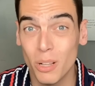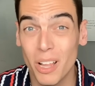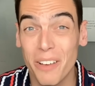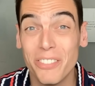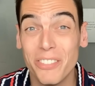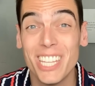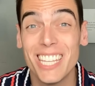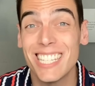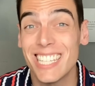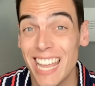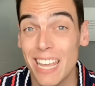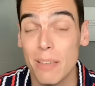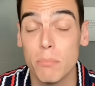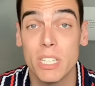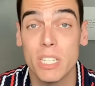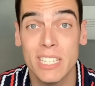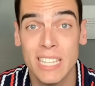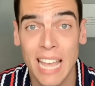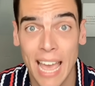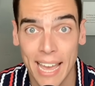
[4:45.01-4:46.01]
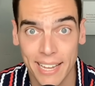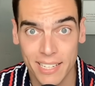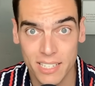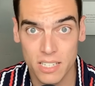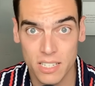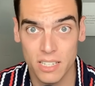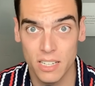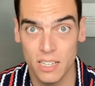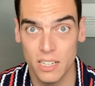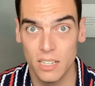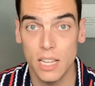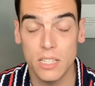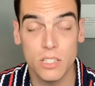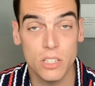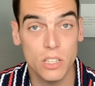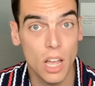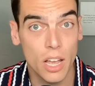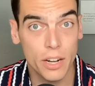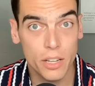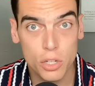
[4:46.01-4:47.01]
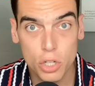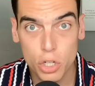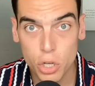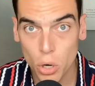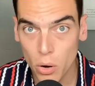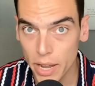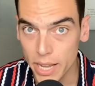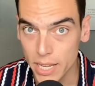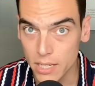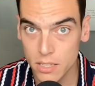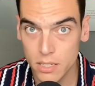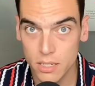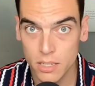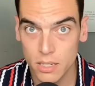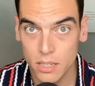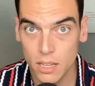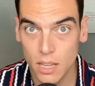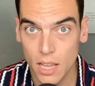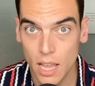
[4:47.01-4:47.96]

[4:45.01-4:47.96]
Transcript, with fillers: of the same sex. It's not a choice.